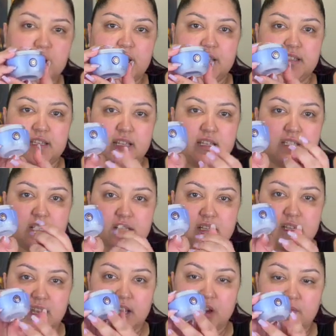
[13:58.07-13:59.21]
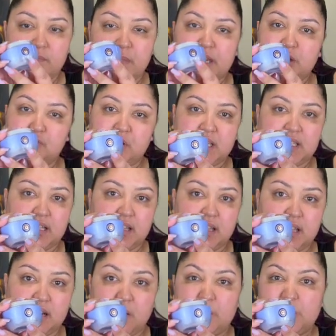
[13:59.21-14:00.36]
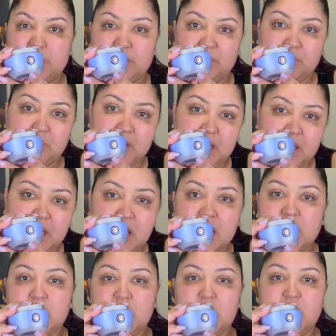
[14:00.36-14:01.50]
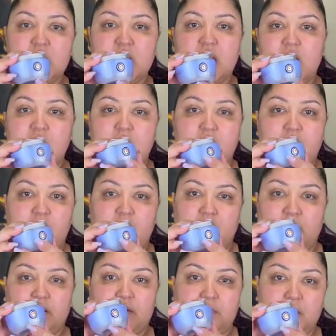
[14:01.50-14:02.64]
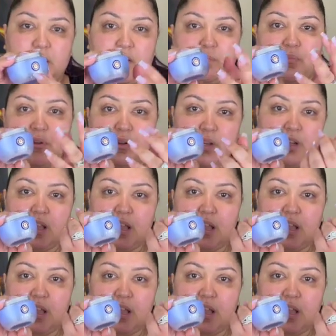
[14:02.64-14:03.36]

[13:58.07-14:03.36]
It takes care of my dry skin almost immediately. I don't have to be putting